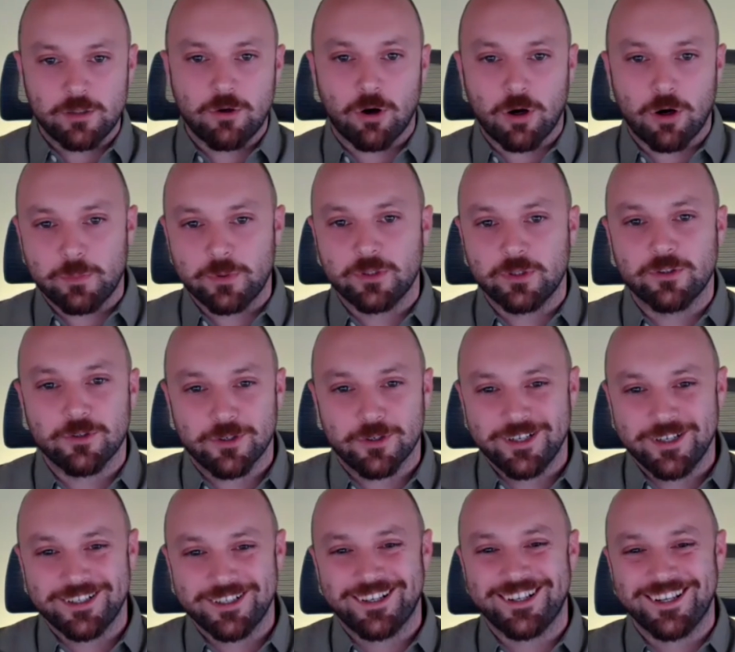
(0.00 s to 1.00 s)
carpenter.
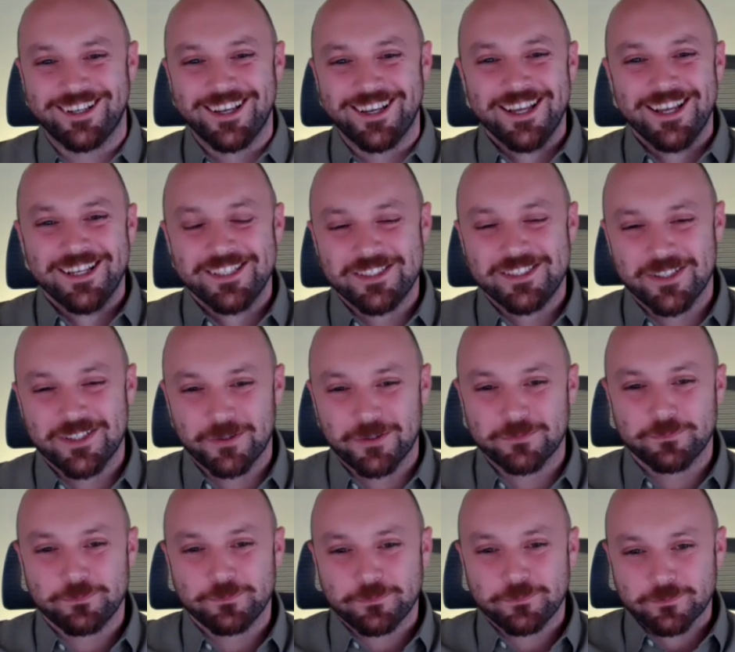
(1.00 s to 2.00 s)

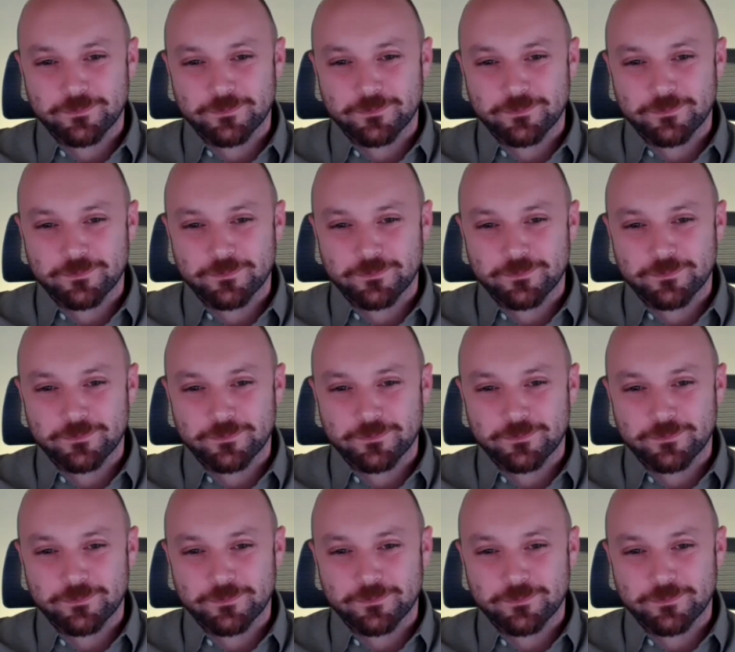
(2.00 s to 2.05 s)
So